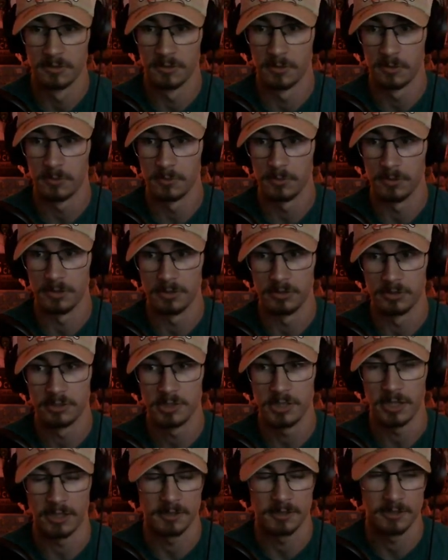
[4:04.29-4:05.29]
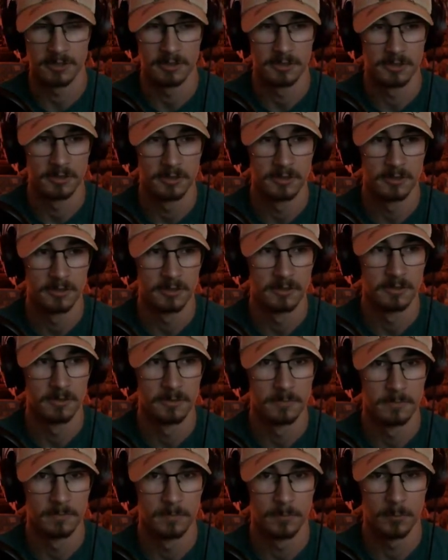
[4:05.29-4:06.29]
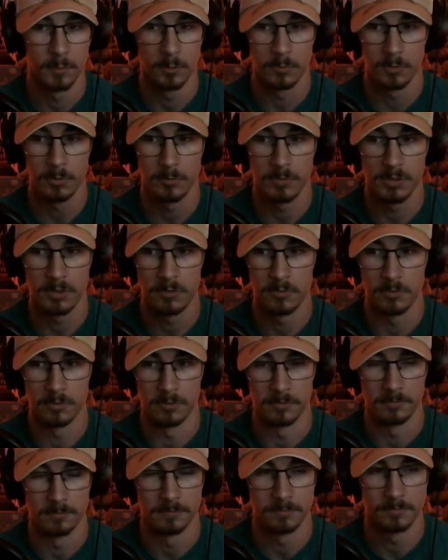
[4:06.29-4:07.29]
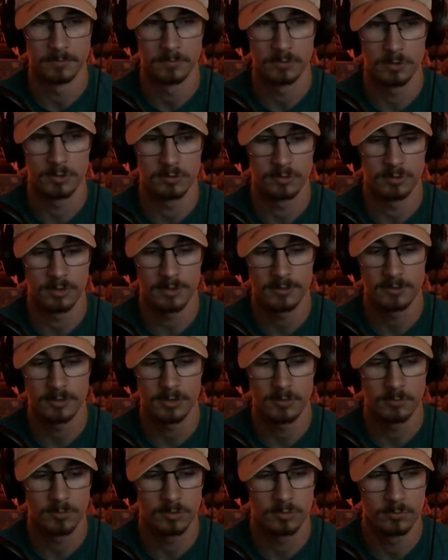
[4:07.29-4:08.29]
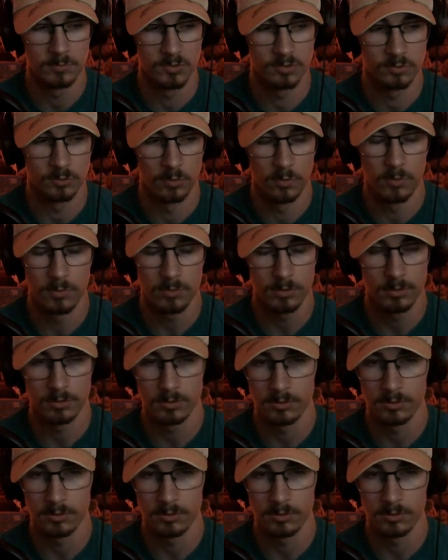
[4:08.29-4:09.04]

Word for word: Holy shit. What are we doing? Just listening to him snore?